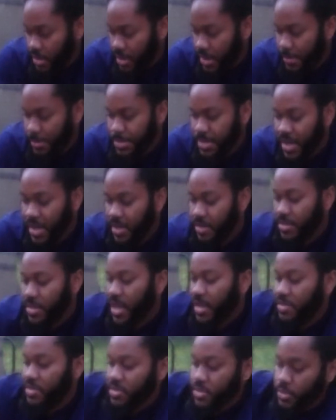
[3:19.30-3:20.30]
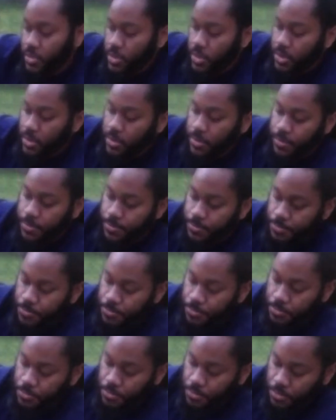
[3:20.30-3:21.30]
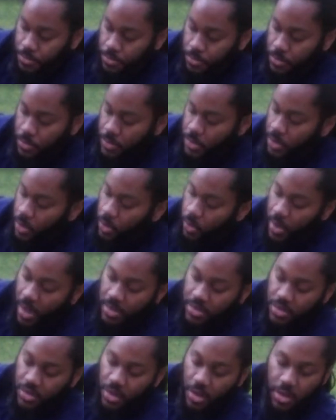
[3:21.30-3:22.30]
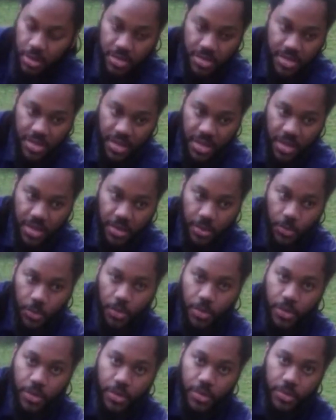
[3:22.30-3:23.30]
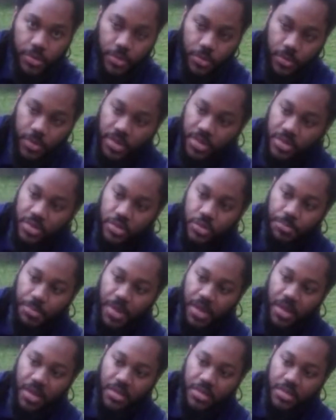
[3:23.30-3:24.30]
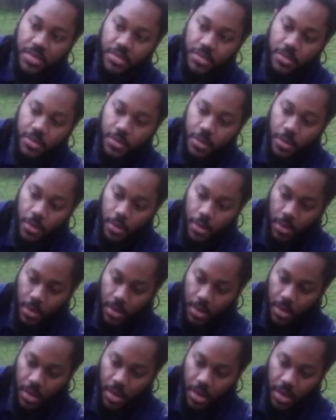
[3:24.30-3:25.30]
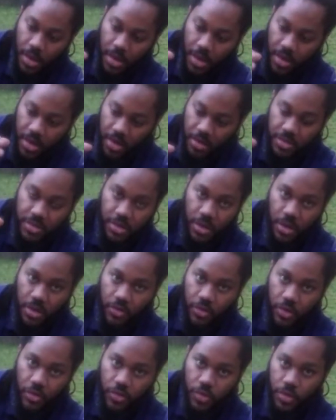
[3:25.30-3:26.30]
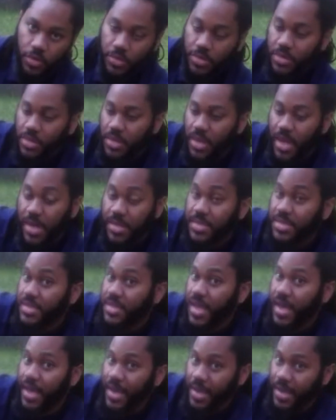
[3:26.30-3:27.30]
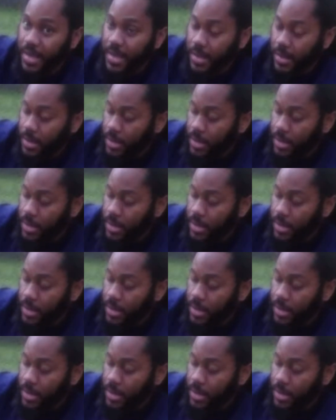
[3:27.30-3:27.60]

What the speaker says: get potatoes out the store or out your garden, stick it in the water with toothpicks, it'll start growing roots. Now say